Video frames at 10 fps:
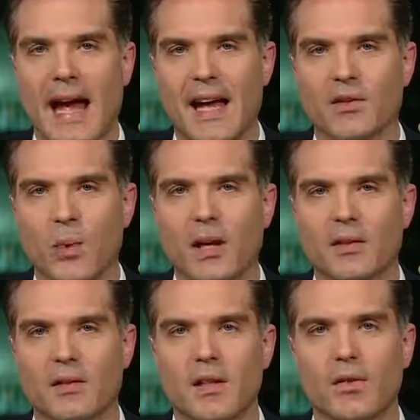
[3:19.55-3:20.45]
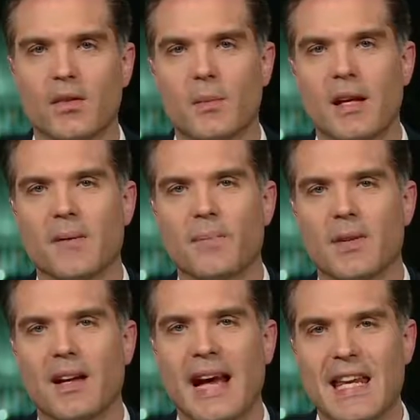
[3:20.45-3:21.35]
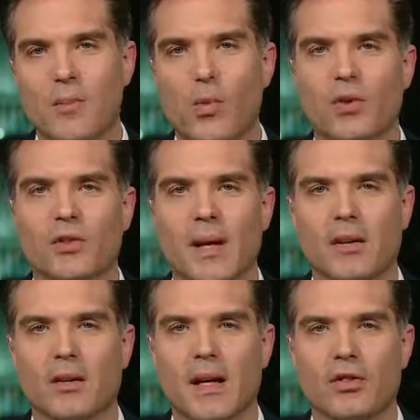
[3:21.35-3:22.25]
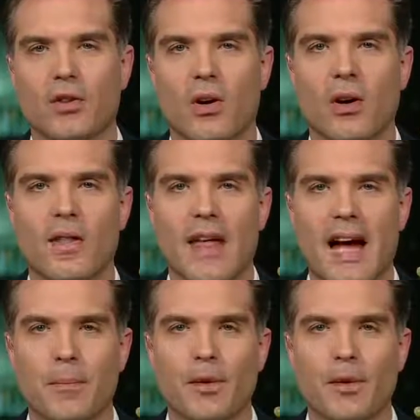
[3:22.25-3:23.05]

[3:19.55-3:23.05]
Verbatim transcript: as well to see if there's going to be any more speculation on that.